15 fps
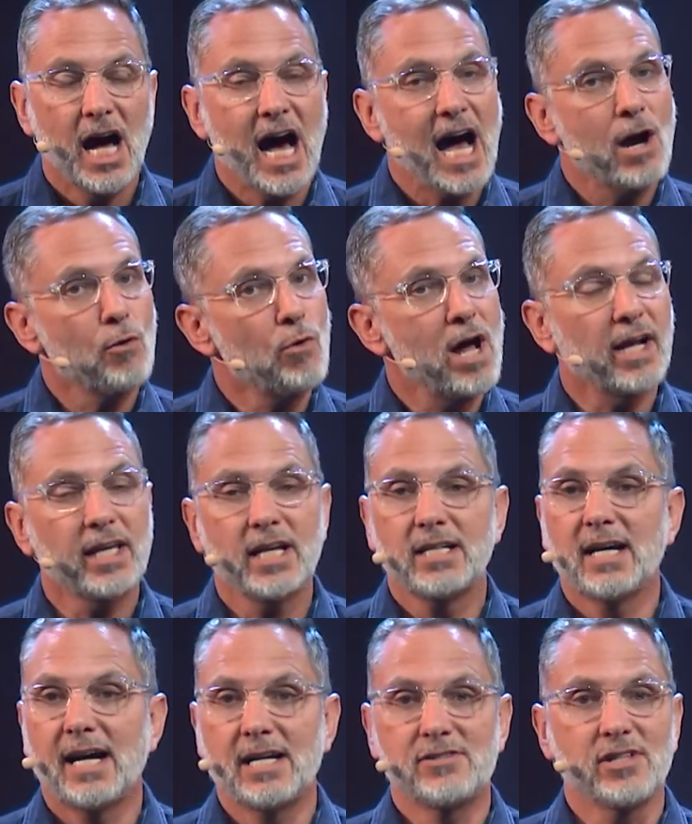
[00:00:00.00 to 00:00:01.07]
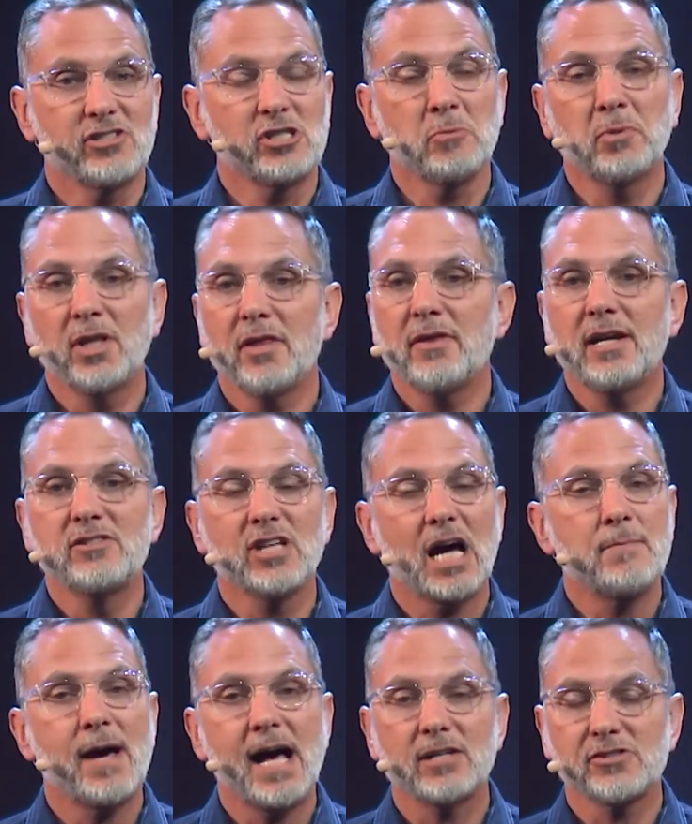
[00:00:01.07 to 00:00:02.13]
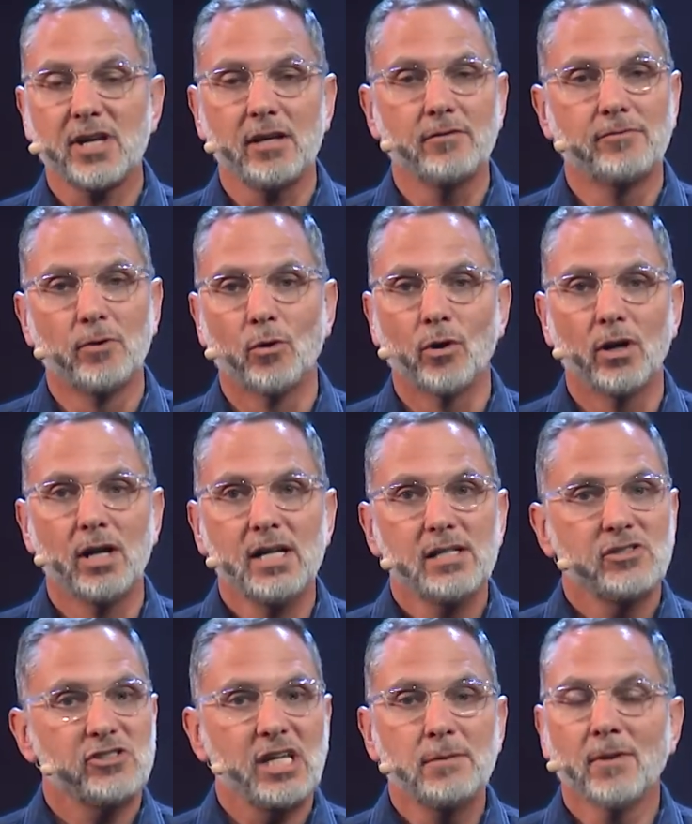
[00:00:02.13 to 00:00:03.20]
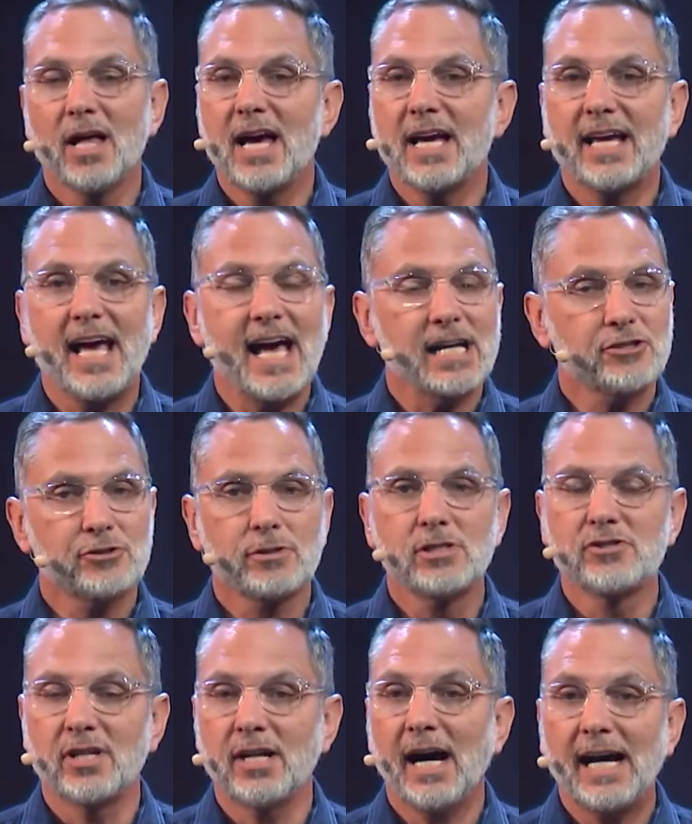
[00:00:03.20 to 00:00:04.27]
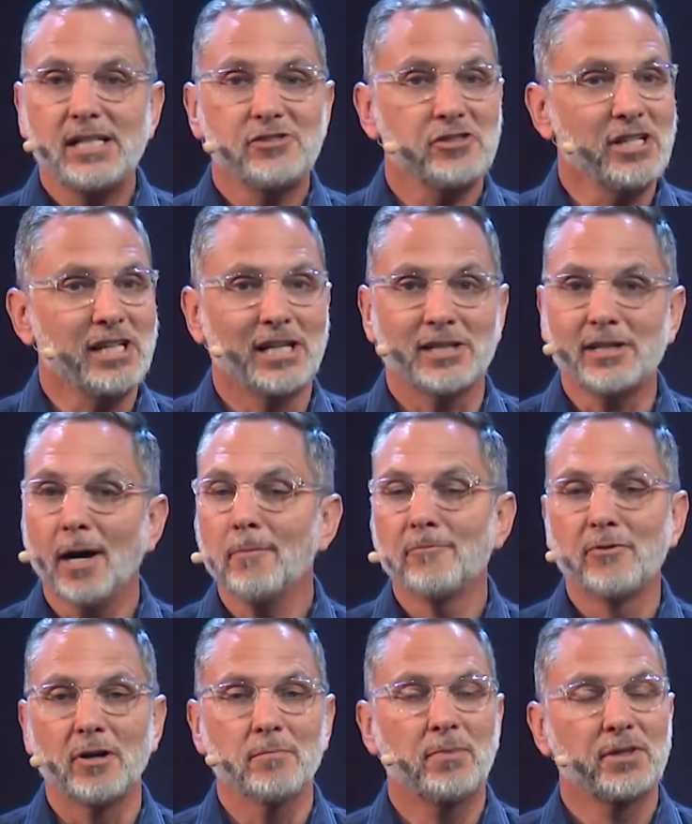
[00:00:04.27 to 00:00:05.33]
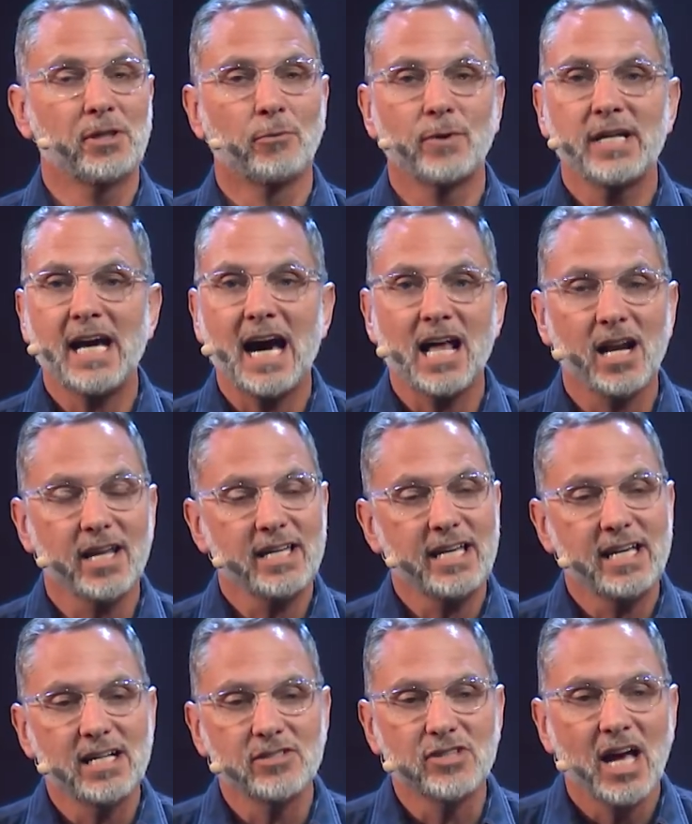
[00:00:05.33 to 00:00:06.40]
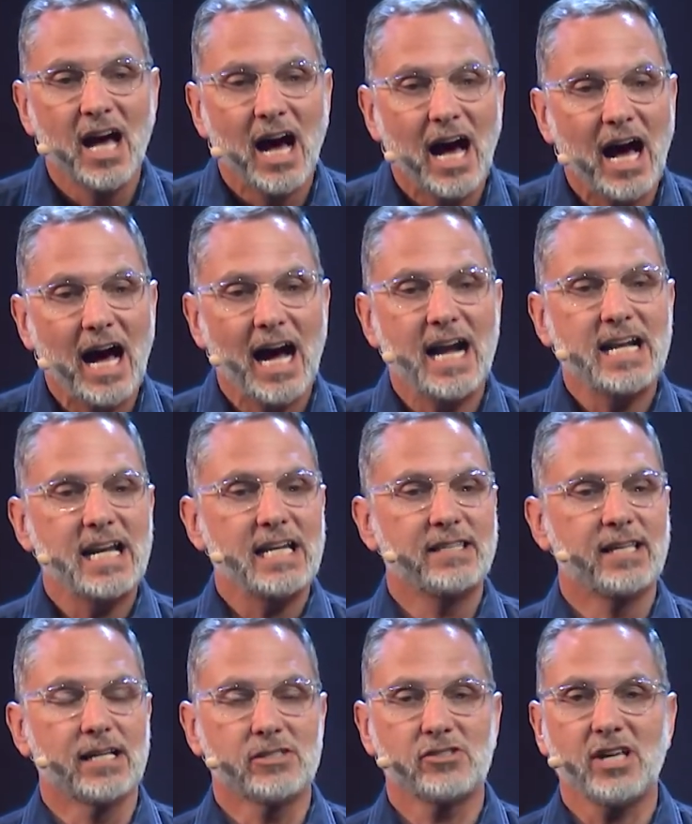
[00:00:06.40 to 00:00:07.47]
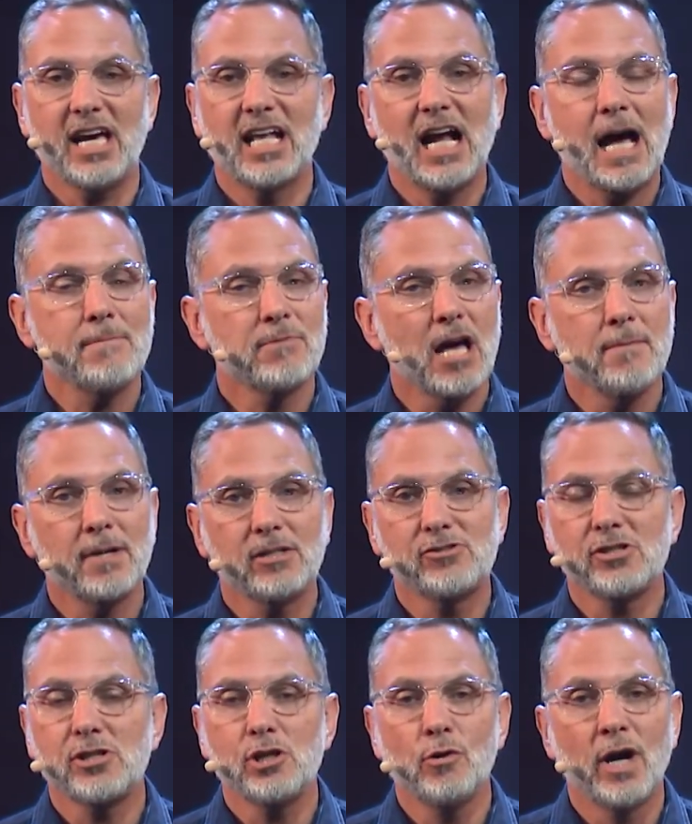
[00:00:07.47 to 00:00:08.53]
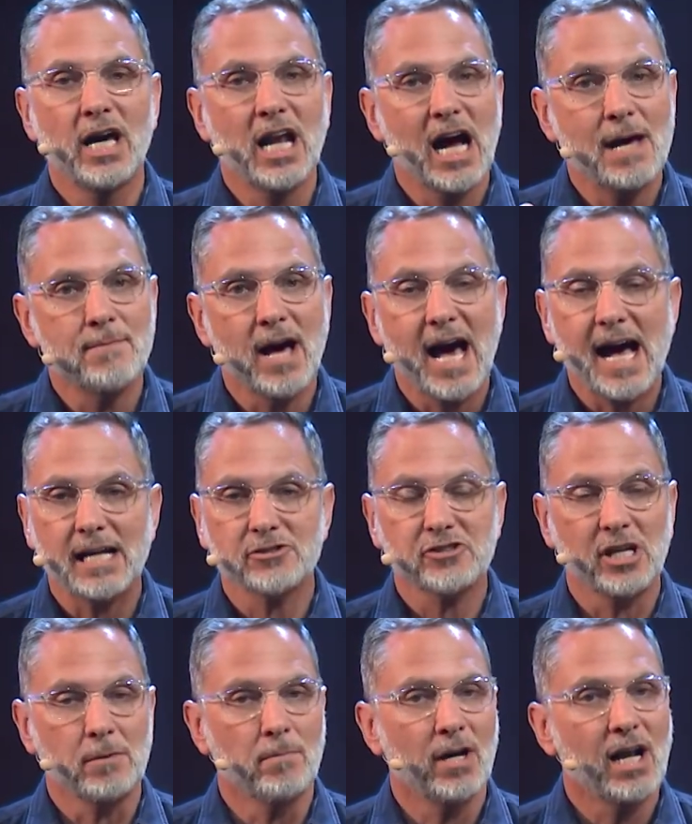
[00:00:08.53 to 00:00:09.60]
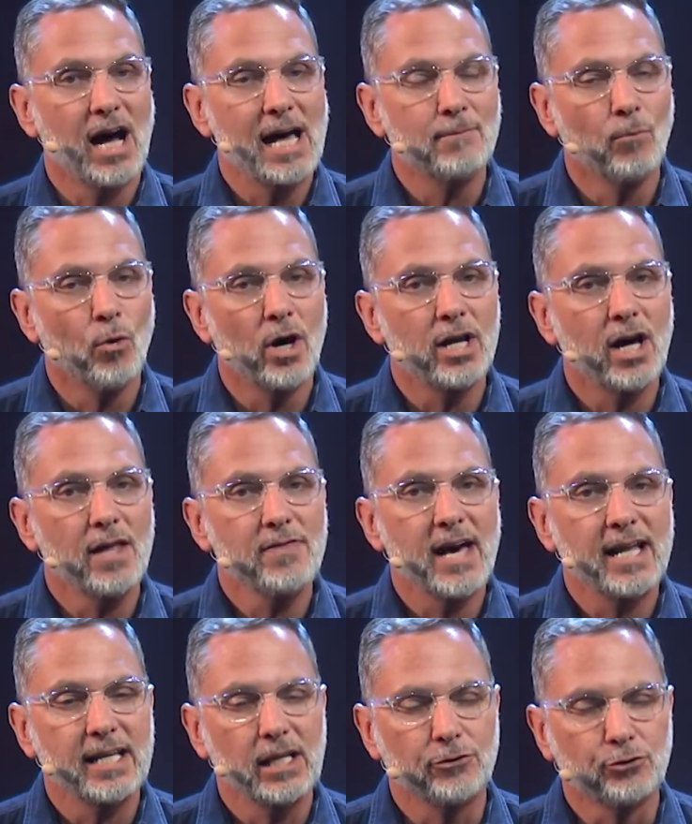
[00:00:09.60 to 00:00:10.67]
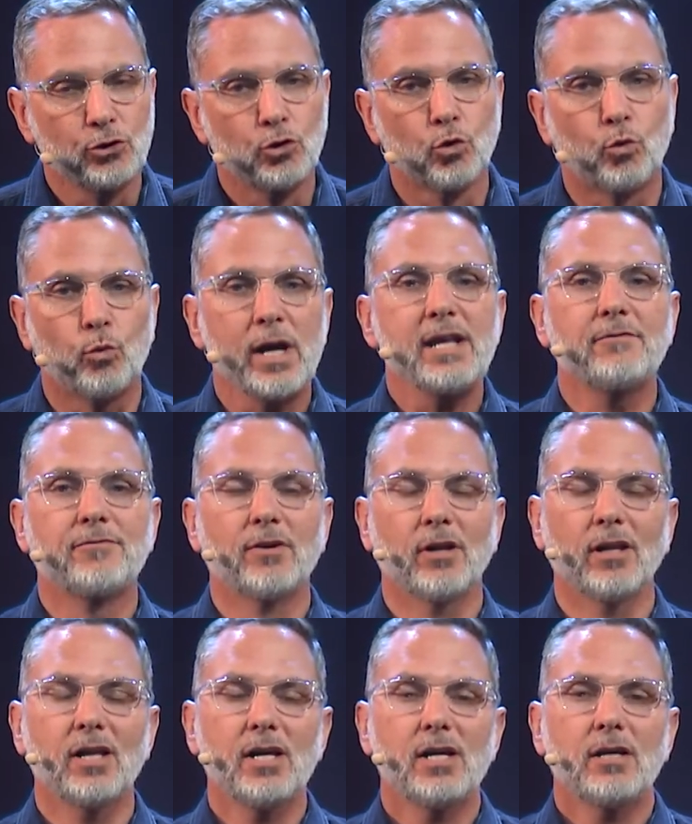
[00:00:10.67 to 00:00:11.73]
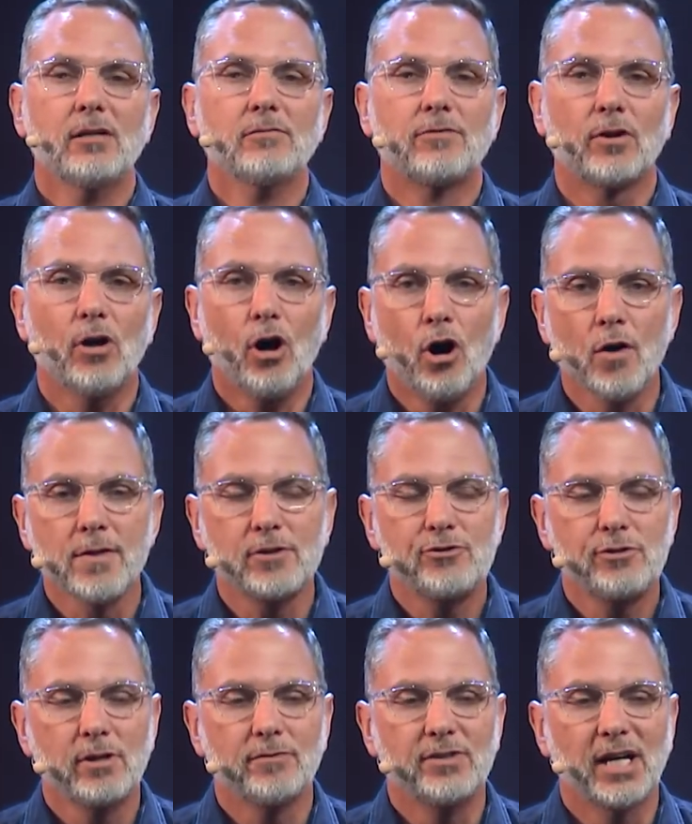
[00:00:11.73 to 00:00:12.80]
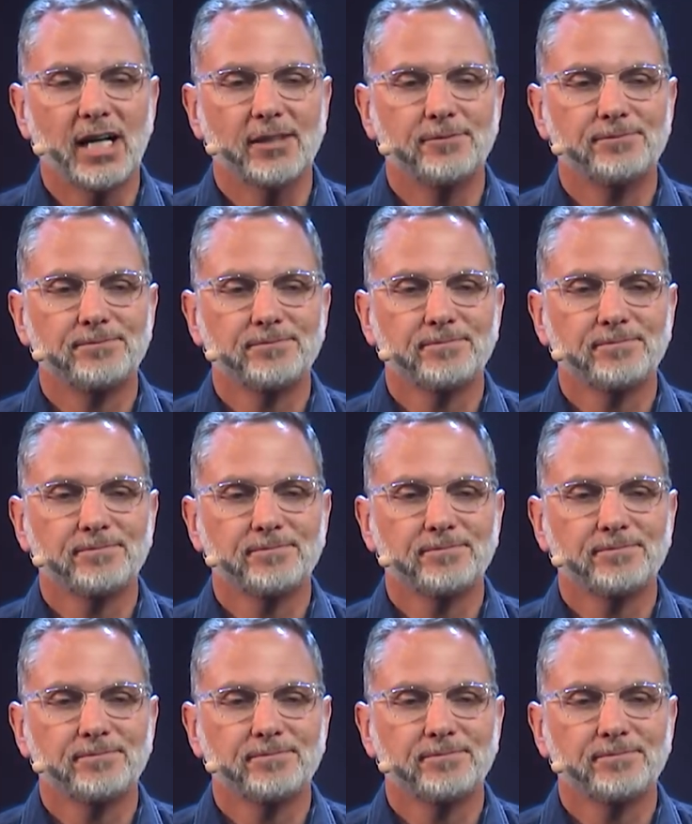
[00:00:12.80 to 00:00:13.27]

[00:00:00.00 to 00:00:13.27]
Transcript: I recognize that some of the things I'm asking for seem like extras and icing and comfort, but the reality is I need this, and I'm coming to you, and I'm asking, but I am one that is grateful for all that you have done.